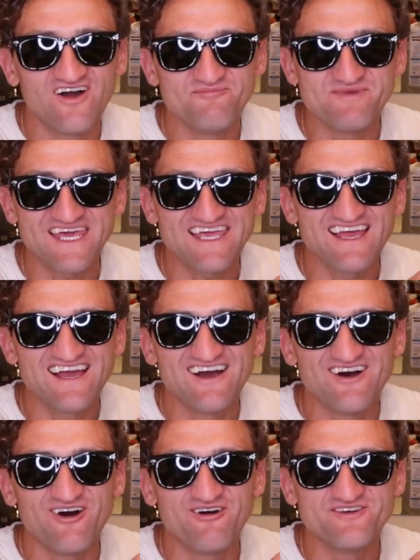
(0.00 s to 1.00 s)
Me,
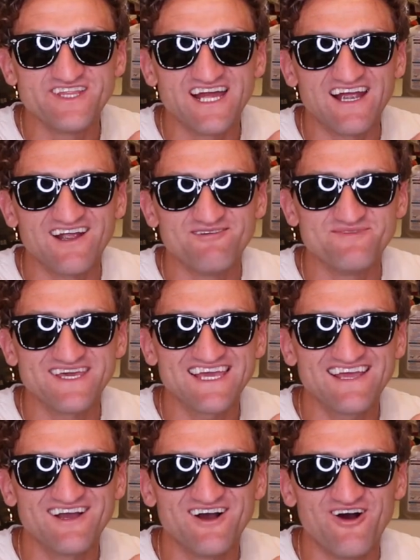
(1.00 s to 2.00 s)
over there. Me,
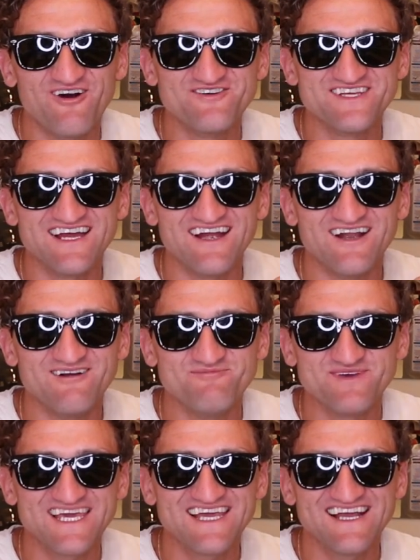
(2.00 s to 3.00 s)
over there.
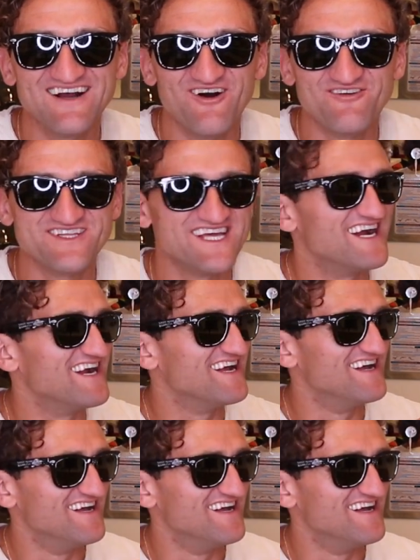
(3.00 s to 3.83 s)
Me, over there.